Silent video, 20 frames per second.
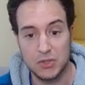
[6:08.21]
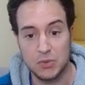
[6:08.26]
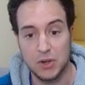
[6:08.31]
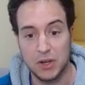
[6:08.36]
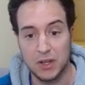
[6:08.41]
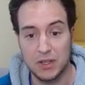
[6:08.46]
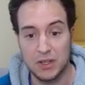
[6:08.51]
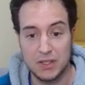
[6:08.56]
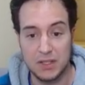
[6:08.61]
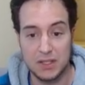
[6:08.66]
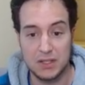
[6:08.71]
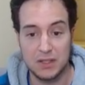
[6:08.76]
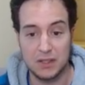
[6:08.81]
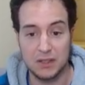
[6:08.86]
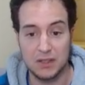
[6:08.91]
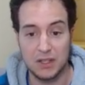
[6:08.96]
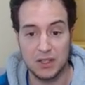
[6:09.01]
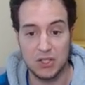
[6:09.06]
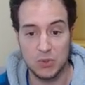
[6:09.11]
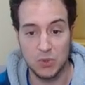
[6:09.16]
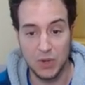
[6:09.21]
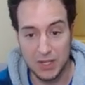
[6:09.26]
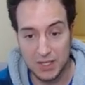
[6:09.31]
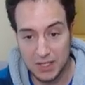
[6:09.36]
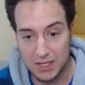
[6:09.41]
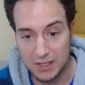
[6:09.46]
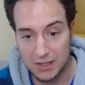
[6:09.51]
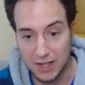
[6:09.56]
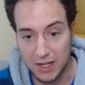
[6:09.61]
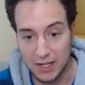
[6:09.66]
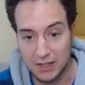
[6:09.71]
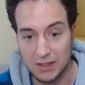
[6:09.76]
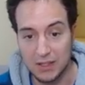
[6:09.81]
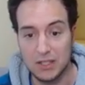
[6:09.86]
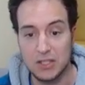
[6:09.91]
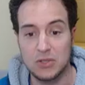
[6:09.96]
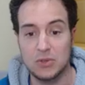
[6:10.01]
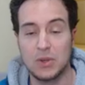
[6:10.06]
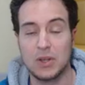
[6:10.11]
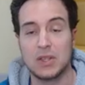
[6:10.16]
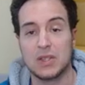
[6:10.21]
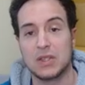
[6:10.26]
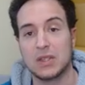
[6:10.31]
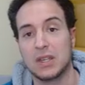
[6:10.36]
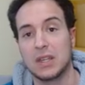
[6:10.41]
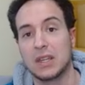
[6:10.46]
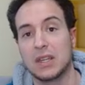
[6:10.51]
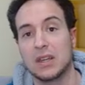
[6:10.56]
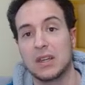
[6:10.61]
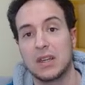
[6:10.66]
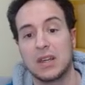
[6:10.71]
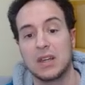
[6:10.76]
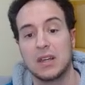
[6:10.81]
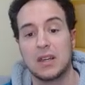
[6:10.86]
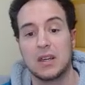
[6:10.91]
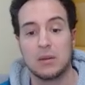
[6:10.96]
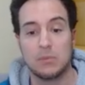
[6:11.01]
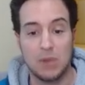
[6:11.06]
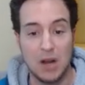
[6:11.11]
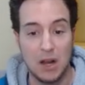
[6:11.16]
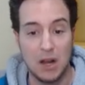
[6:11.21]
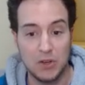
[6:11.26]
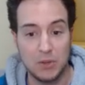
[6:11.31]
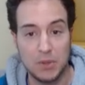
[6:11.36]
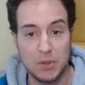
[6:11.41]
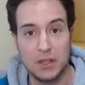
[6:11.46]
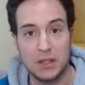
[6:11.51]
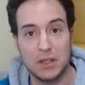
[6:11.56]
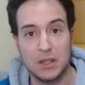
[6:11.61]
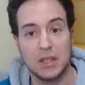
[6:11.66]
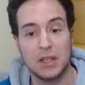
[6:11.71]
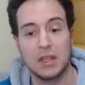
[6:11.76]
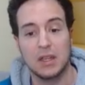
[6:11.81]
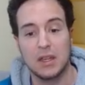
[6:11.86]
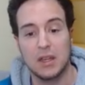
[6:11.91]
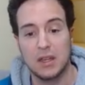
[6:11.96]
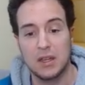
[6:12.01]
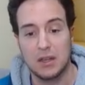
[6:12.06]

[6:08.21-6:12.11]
were consistently twice as likely to exceed profitability,